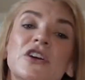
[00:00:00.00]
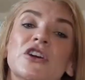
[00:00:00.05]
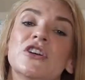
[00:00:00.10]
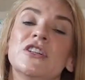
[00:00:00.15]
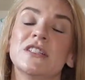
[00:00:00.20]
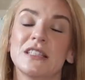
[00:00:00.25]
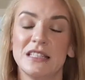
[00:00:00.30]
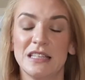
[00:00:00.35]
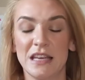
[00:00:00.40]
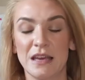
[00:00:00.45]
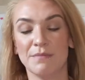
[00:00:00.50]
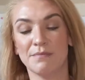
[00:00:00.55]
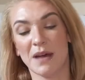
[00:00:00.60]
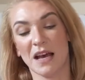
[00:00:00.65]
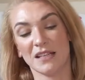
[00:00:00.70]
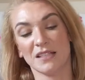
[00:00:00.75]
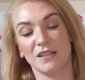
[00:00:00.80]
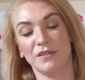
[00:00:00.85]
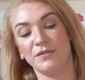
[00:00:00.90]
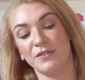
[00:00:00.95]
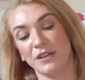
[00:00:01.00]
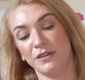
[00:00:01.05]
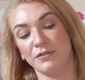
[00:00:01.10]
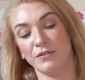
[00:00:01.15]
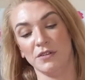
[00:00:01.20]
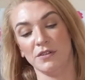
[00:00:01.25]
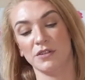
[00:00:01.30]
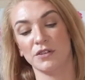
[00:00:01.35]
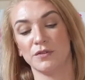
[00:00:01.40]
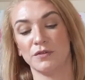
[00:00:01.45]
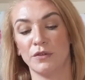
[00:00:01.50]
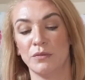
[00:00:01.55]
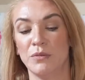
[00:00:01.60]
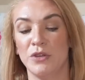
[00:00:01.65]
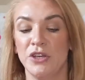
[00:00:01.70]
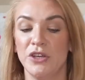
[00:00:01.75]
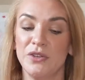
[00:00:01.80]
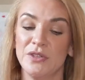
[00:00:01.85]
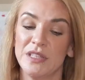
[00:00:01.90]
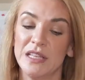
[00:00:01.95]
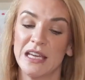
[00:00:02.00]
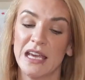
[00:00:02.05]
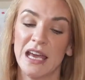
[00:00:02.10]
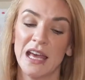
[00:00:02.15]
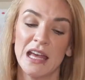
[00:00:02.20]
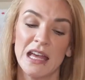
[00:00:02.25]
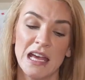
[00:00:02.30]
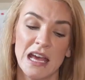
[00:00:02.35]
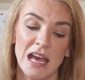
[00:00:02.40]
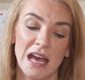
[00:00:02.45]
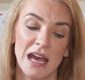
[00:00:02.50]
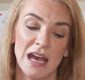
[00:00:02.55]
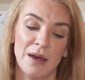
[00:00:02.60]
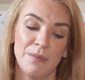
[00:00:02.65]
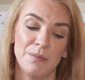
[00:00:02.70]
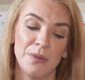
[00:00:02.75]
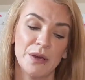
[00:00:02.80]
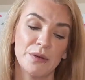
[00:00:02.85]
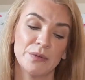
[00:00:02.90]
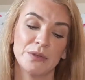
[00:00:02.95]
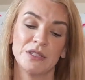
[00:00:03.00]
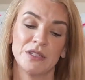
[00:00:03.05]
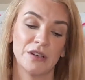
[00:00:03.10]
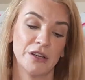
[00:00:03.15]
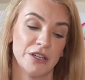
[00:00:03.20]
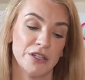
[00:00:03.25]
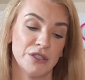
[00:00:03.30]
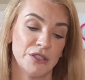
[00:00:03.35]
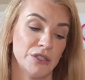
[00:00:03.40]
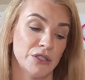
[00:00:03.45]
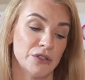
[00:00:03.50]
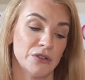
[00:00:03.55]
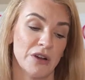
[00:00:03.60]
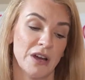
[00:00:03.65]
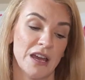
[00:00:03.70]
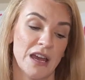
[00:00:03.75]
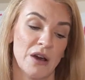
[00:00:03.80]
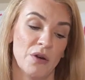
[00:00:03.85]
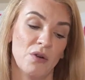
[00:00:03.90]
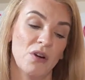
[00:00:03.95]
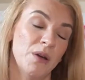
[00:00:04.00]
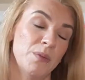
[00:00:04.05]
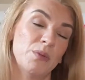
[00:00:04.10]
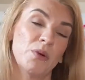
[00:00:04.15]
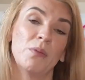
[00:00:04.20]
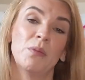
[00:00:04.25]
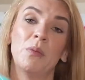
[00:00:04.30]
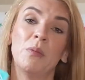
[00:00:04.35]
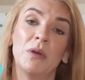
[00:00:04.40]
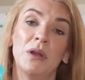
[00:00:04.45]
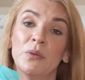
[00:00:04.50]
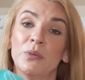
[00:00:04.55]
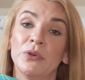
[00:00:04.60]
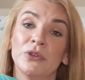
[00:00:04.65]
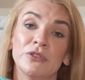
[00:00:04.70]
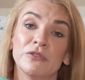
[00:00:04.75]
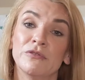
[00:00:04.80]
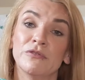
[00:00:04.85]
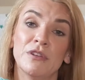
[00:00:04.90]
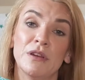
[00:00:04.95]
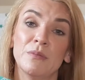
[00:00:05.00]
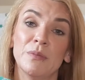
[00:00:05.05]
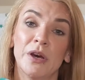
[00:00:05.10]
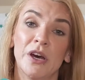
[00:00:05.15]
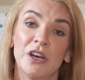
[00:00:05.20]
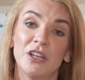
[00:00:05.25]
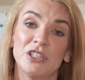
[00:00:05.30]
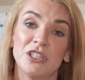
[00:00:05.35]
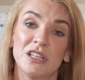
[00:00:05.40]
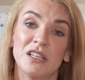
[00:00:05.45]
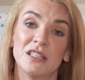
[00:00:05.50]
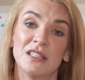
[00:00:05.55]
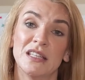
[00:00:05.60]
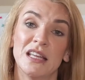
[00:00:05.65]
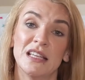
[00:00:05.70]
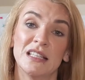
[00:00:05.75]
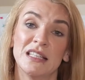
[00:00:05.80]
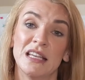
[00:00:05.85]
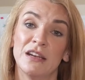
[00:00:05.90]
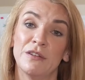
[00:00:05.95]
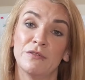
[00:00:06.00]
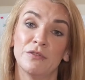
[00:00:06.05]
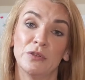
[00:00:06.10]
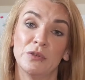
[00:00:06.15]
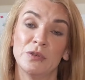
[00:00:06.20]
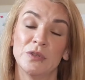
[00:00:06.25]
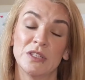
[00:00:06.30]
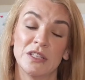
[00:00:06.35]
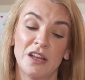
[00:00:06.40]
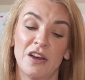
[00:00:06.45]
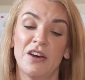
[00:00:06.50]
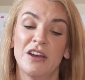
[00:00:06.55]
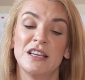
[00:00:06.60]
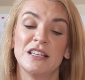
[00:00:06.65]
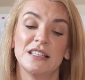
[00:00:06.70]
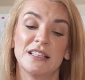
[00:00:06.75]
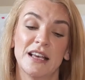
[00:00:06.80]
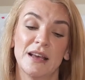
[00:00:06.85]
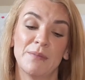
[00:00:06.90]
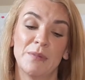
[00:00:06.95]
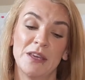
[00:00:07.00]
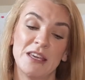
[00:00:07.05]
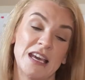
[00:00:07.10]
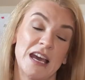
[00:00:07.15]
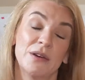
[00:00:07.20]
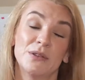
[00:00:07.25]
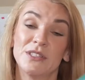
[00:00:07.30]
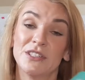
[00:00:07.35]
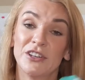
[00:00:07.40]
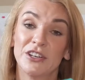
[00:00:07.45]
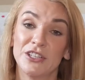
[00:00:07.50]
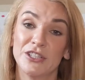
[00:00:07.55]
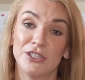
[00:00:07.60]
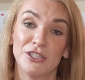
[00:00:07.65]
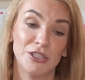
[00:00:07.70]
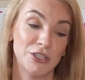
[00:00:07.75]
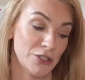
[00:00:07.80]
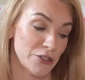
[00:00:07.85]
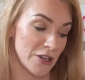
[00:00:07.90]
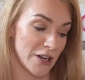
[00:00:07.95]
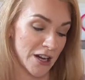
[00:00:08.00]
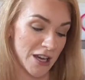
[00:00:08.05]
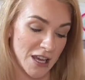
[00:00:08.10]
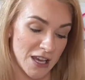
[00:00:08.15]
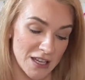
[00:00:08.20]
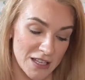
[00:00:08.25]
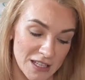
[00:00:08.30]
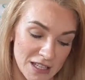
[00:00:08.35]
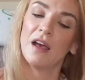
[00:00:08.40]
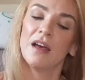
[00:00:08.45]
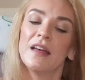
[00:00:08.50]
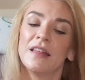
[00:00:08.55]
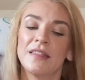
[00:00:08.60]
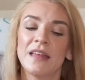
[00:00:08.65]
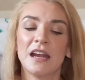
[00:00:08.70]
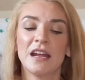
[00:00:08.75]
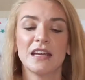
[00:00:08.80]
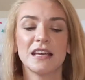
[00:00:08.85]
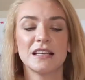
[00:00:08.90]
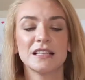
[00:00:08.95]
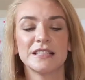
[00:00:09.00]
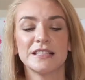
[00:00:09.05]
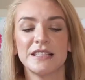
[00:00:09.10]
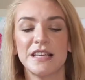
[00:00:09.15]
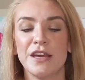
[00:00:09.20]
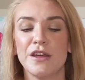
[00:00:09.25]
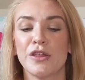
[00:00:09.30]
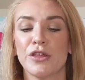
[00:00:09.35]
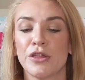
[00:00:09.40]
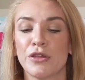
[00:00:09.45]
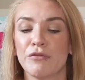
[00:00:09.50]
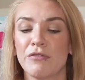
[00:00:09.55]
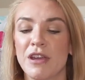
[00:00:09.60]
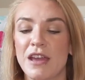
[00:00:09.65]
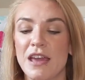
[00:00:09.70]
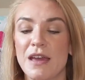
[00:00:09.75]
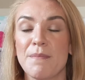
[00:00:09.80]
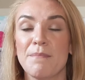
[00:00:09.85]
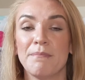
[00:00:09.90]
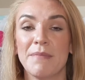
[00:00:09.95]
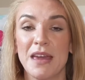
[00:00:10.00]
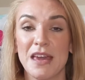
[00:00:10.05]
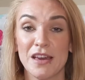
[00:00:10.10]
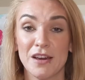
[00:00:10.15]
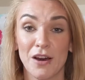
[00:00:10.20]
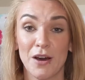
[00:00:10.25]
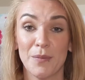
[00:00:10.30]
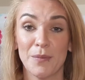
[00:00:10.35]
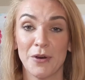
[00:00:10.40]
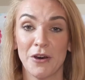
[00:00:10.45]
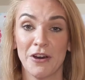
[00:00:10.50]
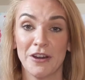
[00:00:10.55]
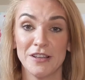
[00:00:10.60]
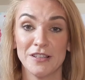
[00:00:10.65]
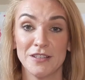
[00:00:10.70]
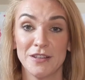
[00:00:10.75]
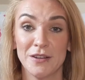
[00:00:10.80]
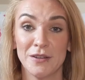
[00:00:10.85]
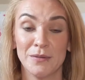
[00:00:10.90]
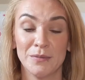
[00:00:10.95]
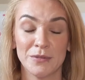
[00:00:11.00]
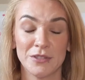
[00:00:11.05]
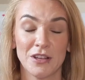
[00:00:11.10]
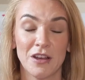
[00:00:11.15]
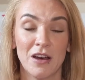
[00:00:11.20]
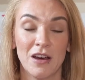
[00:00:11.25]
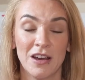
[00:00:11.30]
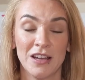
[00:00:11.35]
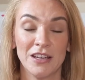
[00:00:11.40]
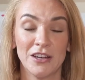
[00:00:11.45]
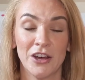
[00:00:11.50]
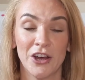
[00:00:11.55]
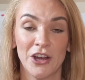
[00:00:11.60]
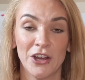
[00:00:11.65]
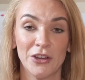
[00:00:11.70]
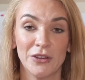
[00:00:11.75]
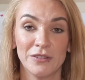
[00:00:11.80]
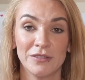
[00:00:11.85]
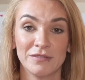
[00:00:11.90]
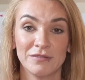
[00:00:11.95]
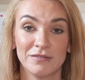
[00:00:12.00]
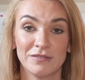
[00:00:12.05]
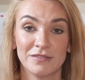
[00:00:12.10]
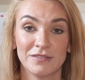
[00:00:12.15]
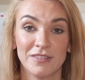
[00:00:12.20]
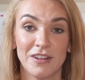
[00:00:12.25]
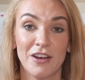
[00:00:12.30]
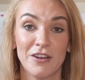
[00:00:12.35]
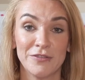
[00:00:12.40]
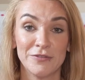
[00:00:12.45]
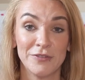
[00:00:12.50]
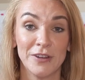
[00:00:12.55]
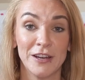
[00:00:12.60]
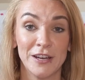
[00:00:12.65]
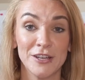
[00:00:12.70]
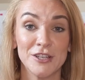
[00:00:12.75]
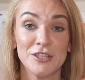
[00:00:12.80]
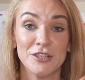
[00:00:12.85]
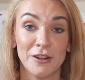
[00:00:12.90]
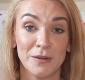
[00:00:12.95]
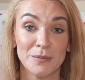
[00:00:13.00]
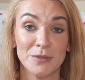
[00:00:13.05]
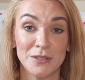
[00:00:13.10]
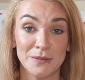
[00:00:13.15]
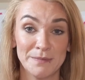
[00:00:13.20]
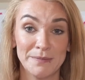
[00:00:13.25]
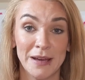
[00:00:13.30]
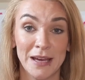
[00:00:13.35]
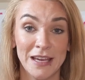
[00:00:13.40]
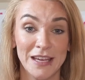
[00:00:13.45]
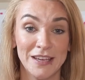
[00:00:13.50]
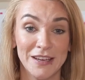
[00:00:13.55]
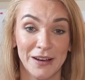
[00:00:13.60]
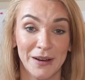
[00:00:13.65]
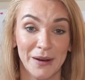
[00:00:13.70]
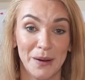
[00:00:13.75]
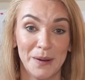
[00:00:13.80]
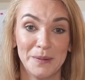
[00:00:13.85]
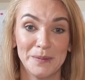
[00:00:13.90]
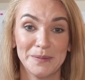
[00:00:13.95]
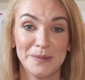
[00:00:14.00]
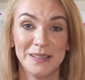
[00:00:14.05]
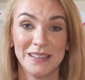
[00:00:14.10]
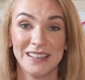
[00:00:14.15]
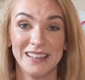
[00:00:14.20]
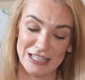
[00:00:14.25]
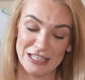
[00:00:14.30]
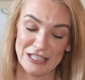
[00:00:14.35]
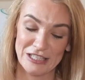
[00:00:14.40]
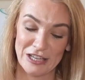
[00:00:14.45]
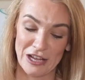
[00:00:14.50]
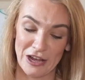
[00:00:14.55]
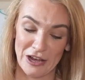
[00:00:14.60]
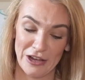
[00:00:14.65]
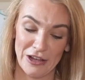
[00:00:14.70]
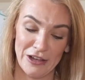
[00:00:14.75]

couldn't see a massive difference from using it, but it was nice to try out. I probably wouldn't repurchase this in a full size, but yeah, it was nice to try. And then I can see 3 makeup items. I know, I finished up some makeup. So